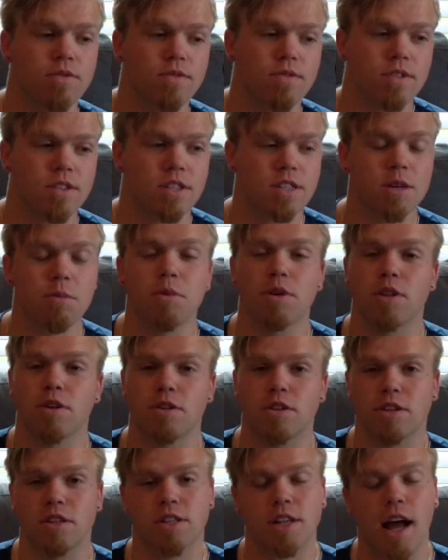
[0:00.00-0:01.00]
similar
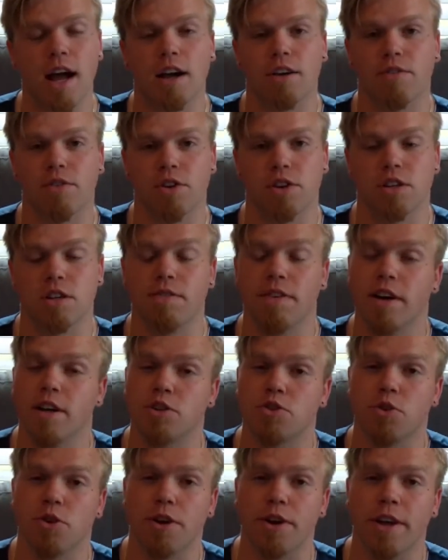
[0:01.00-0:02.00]
to stock version of
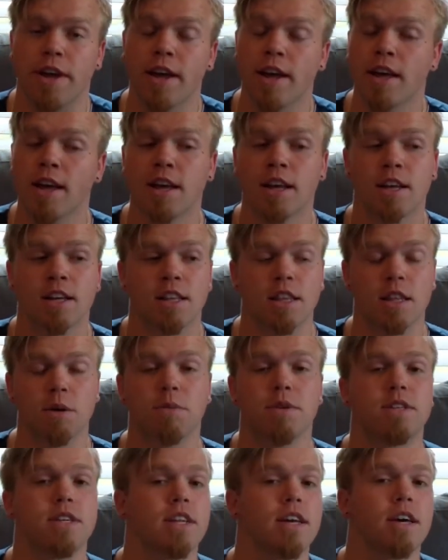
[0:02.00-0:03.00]
Android,
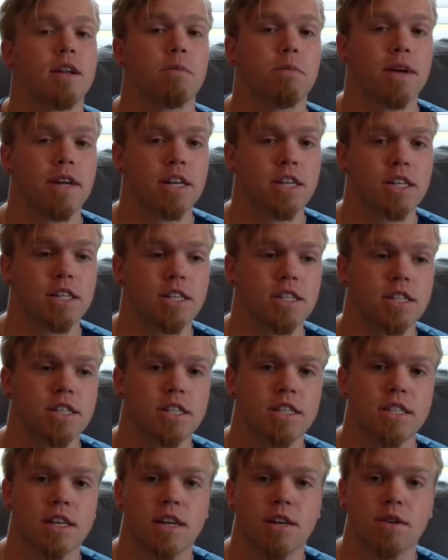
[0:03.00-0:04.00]
limited
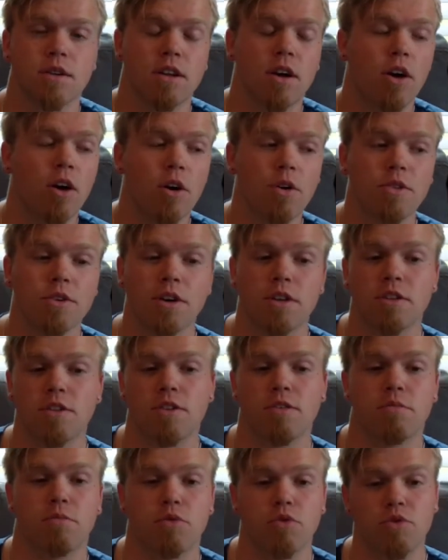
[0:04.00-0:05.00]
animations, and all the other
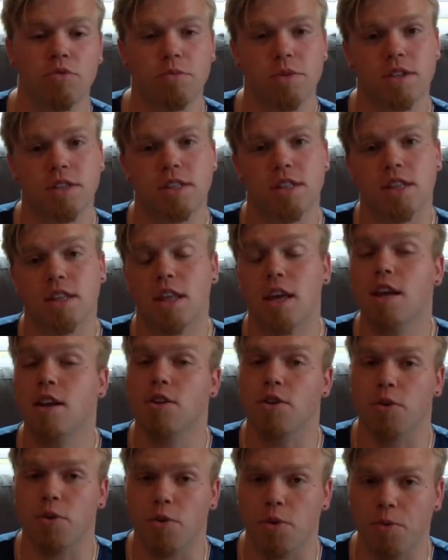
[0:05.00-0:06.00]
improvements that they
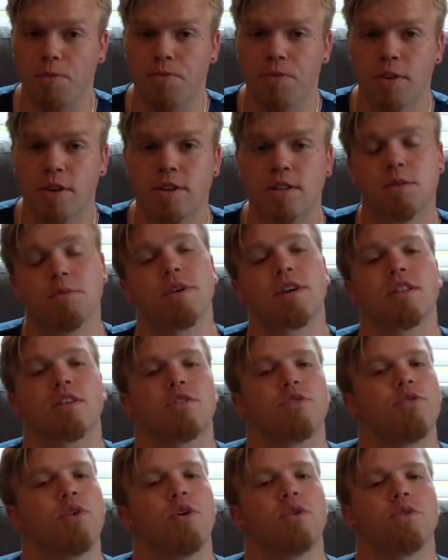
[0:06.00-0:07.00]
do to make their
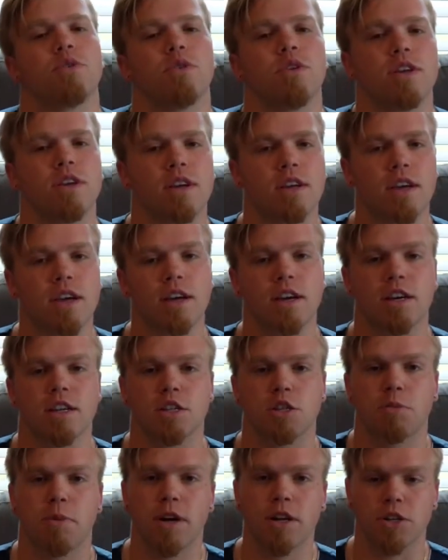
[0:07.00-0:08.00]
phone unique and
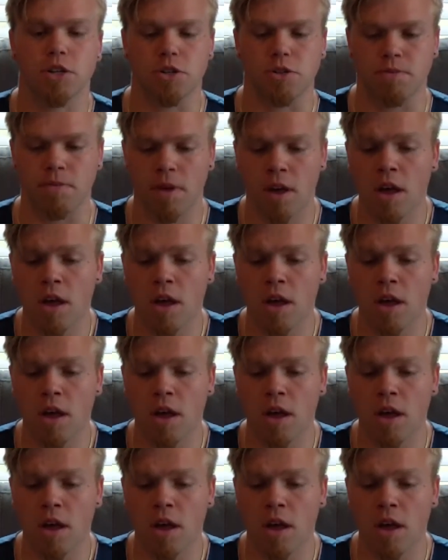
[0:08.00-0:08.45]
special.